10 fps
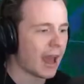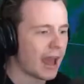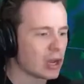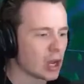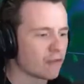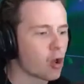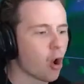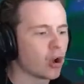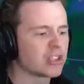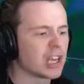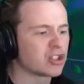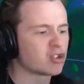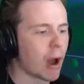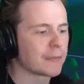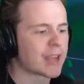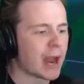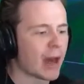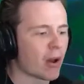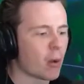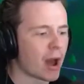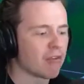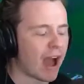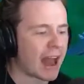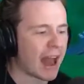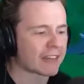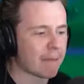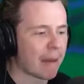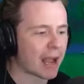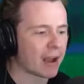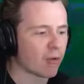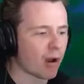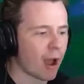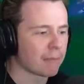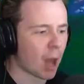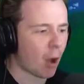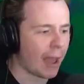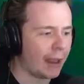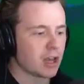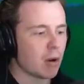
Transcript: And of course, it's dropped another one right out the back of where I'm going.